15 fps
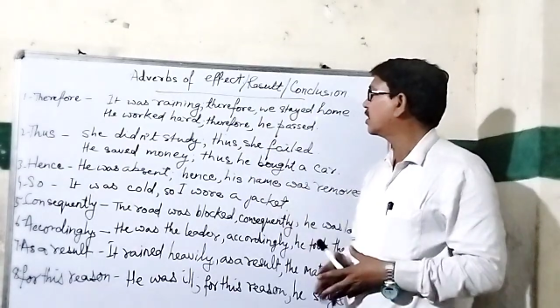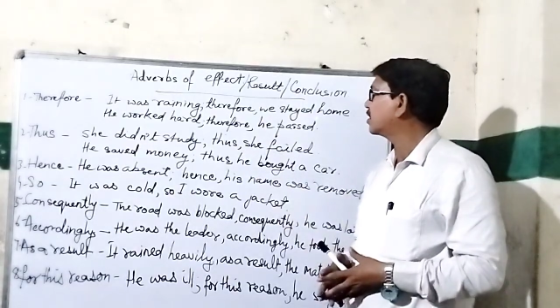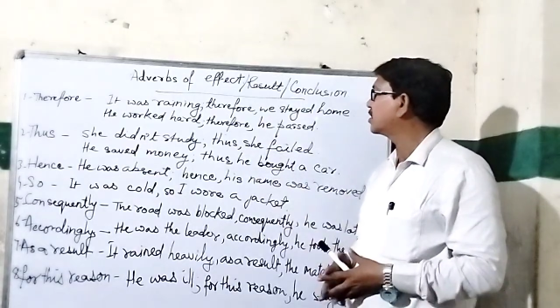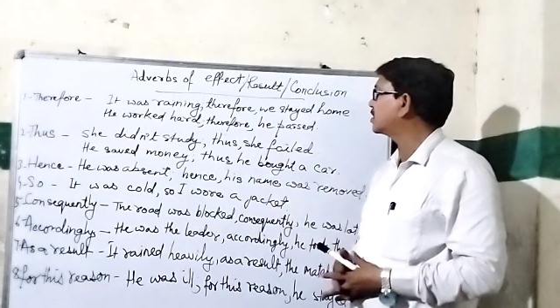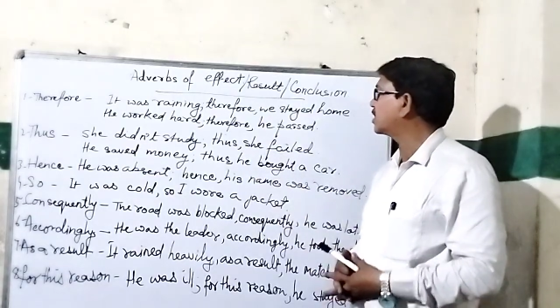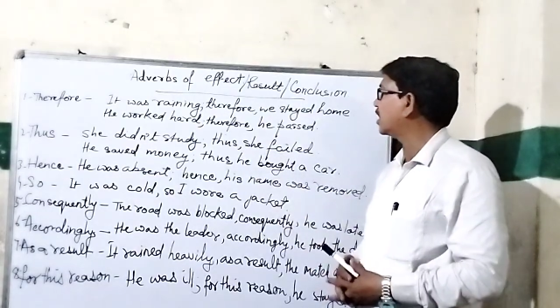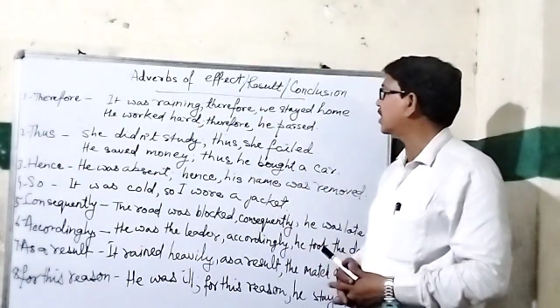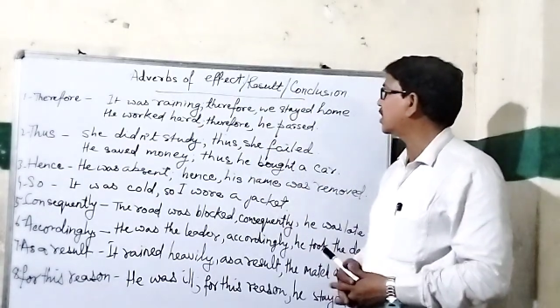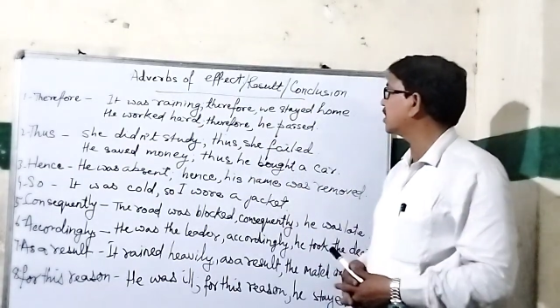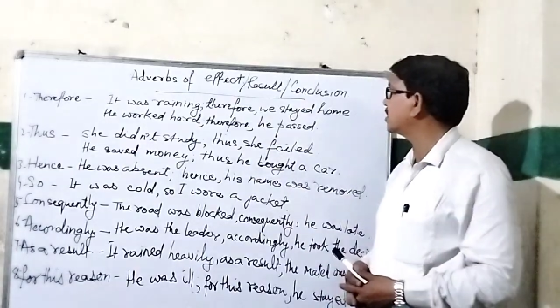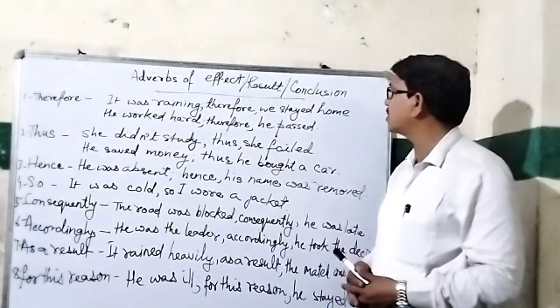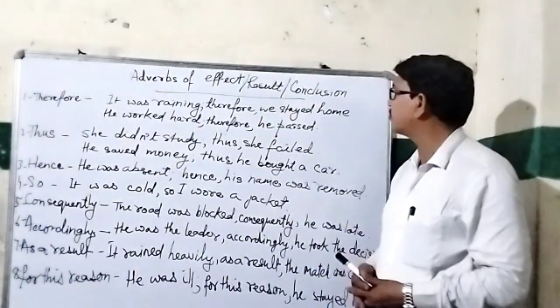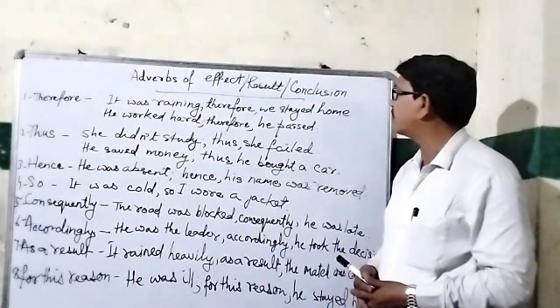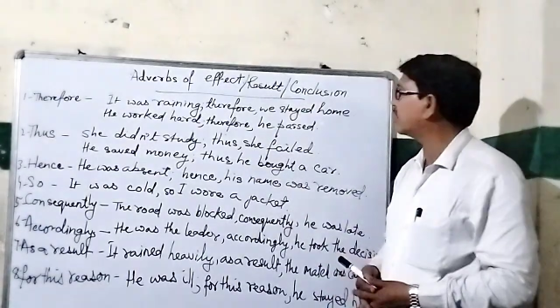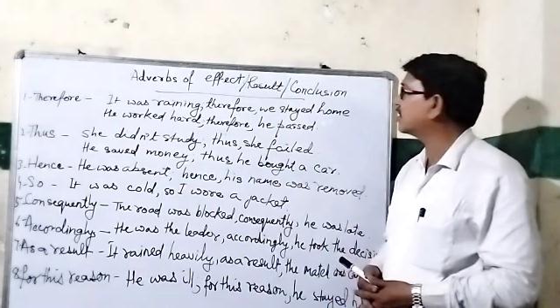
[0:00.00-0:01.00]

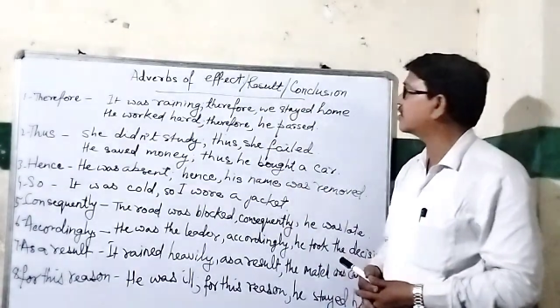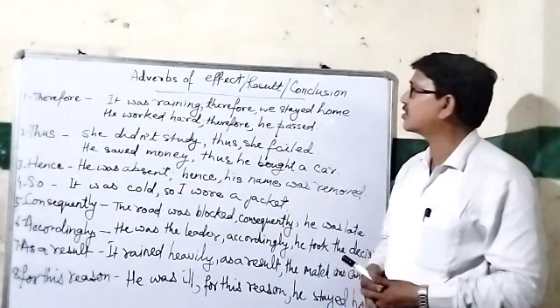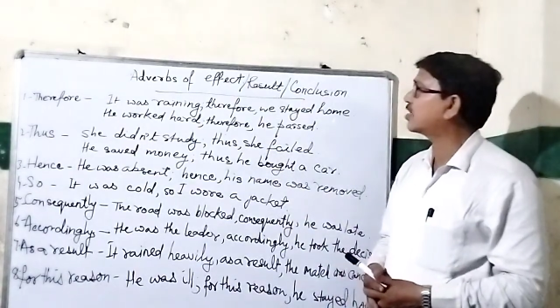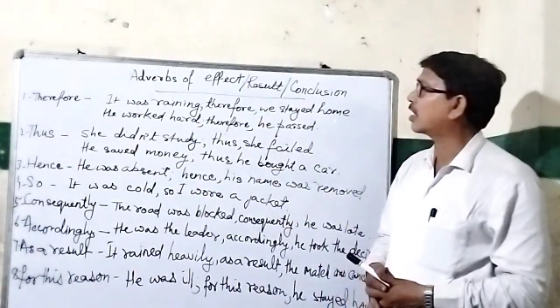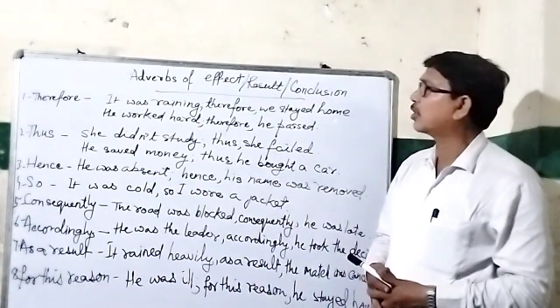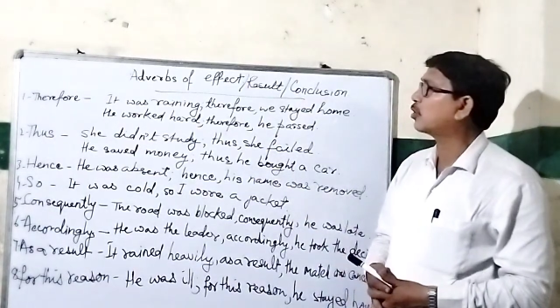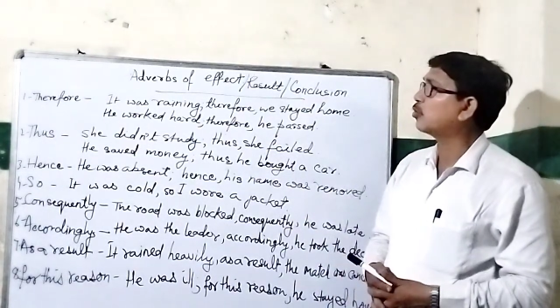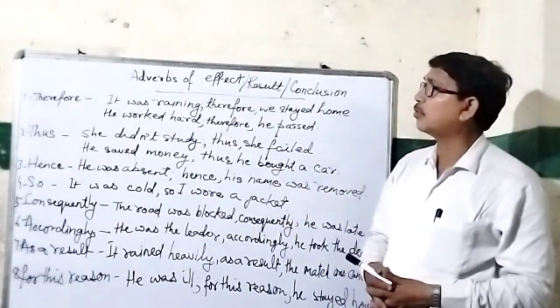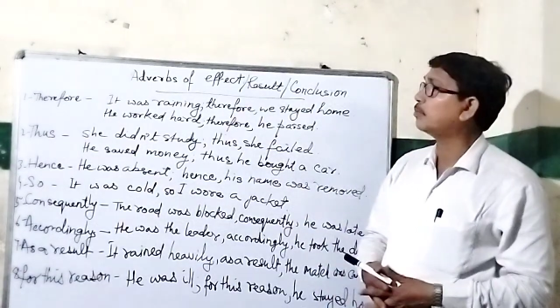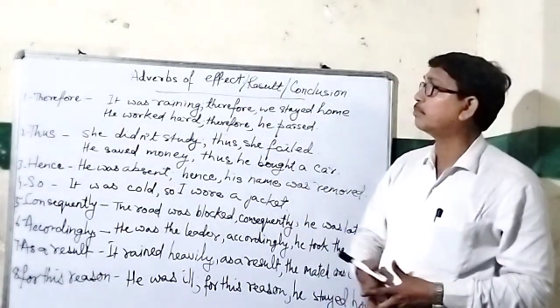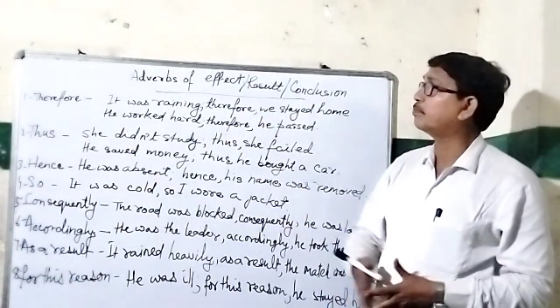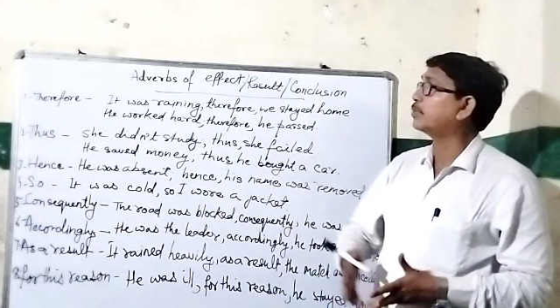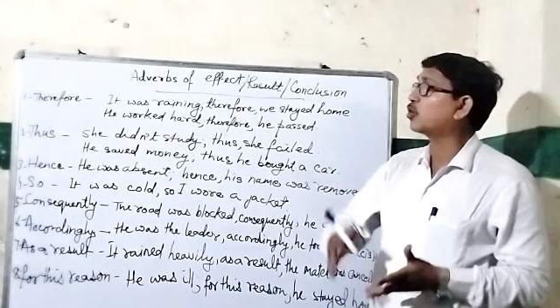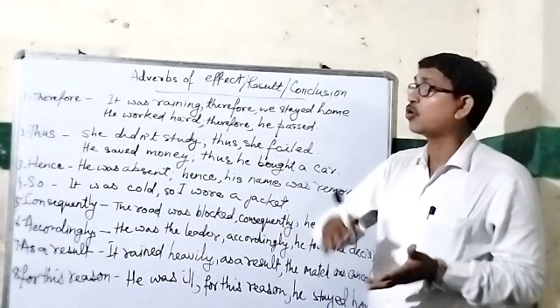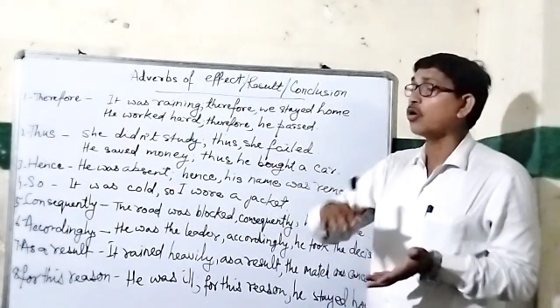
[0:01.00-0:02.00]
sentence, we stayed home
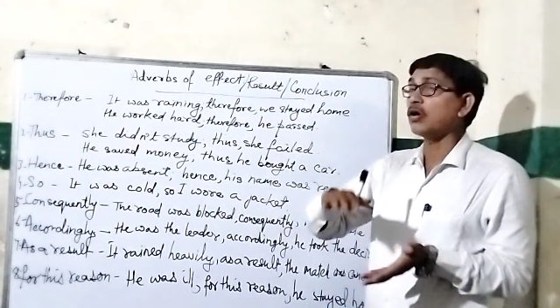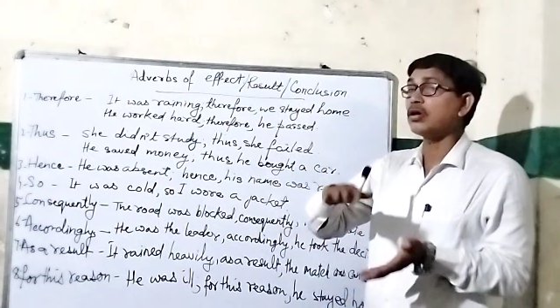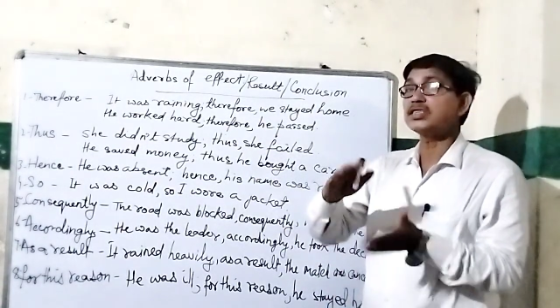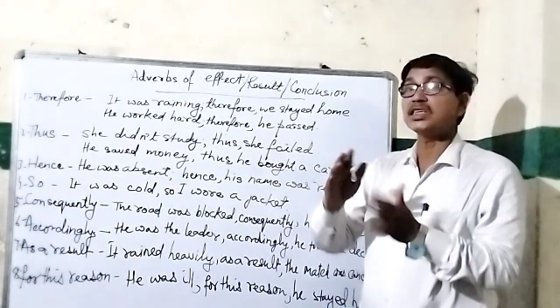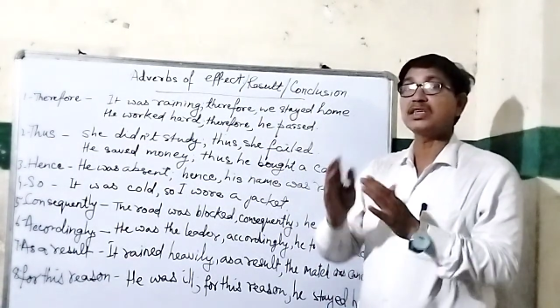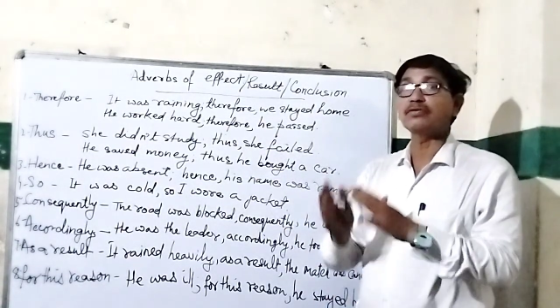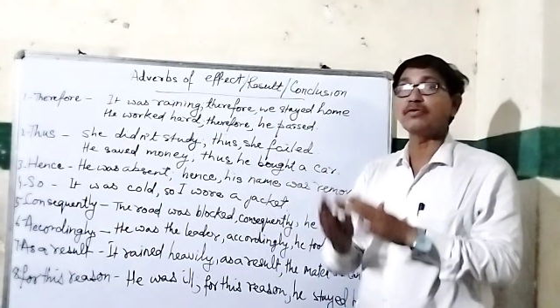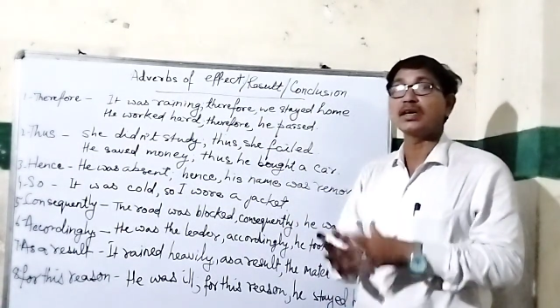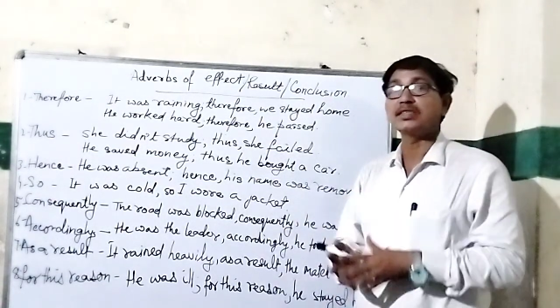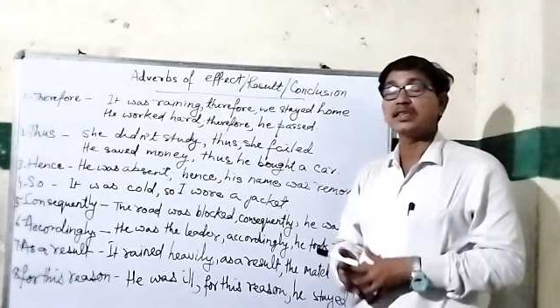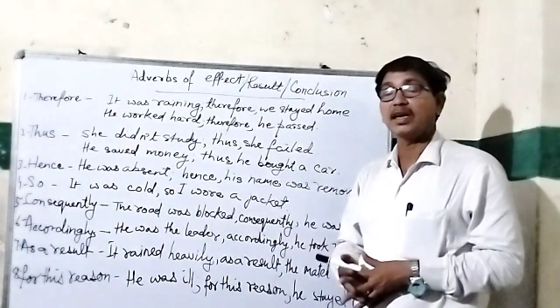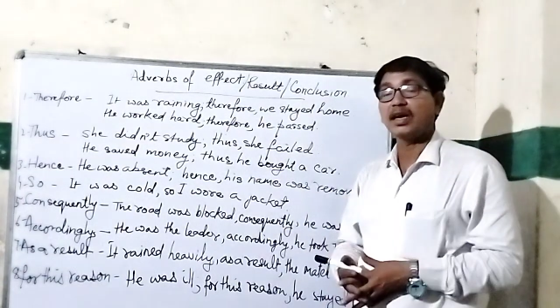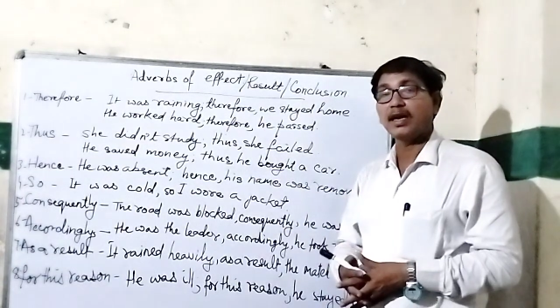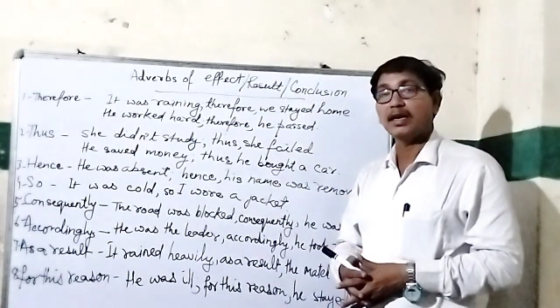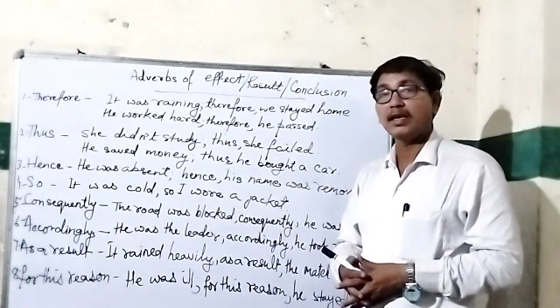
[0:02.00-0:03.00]
because it was
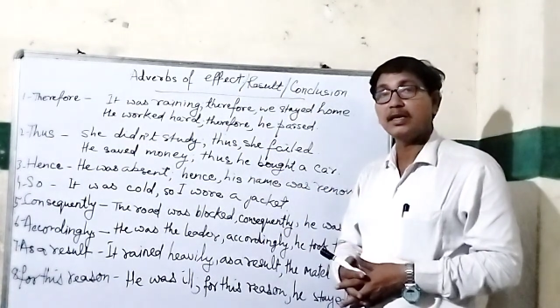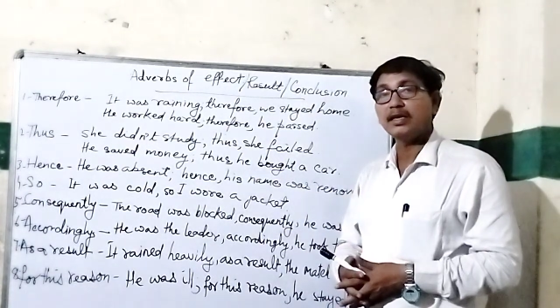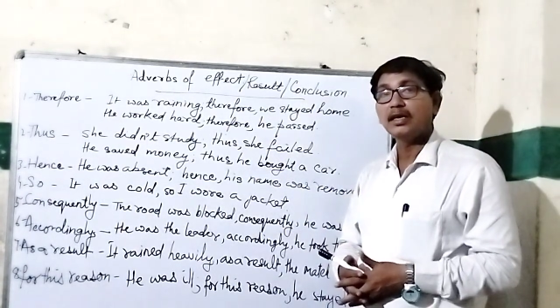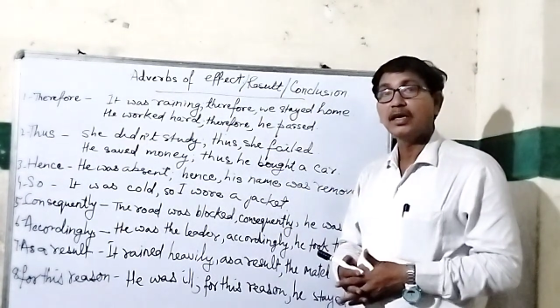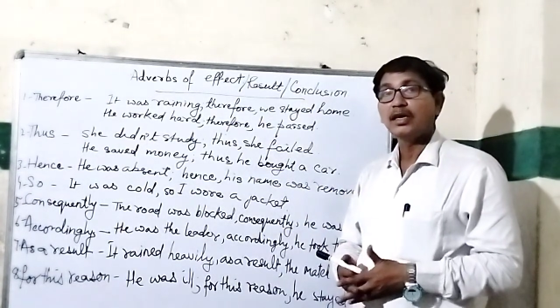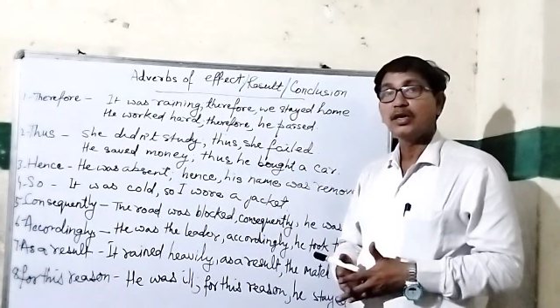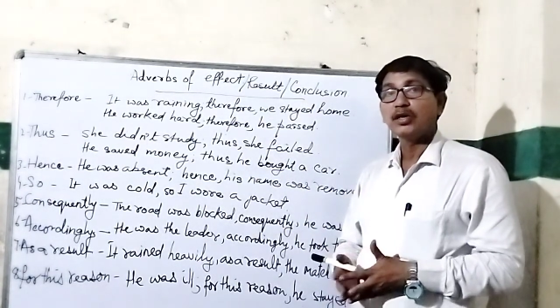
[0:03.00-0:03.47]
raining.